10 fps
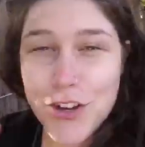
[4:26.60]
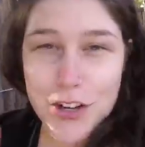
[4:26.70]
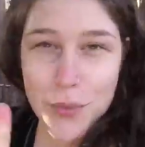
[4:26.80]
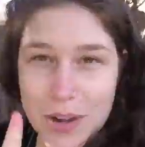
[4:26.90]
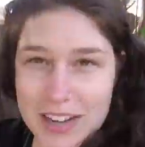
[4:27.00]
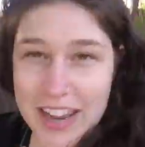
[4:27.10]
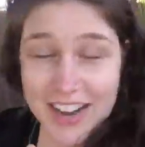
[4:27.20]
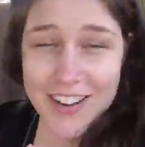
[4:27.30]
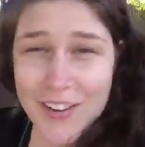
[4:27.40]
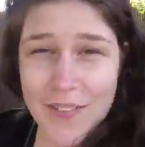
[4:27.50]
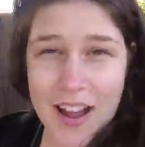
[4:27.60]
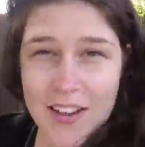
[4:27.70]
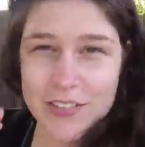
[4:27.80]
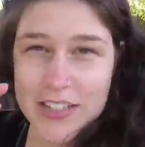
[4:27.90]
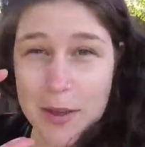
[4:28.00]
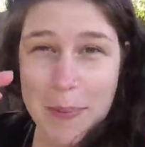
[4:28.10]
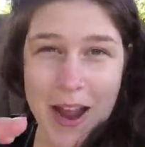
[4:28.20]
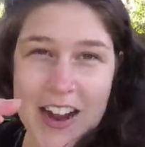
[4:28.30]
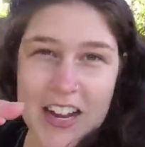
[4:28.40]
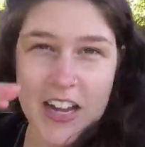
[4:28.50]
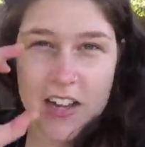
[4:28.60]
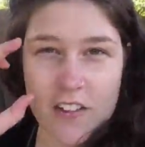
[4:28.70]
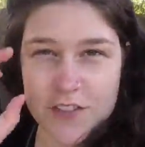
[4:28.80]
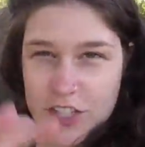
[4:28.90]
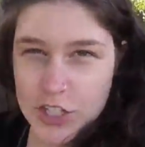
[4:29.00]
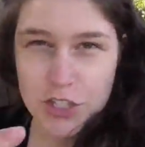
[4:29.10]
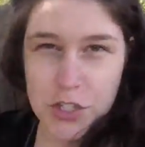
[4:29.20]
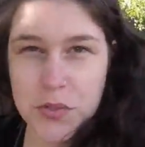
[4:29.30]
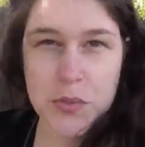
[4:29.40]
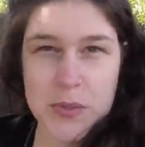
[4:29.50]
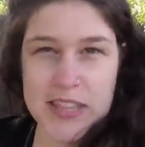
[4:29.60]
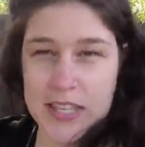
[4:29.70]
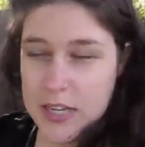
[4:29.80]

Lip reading: you're gonna wanna carry around a pack of tissues with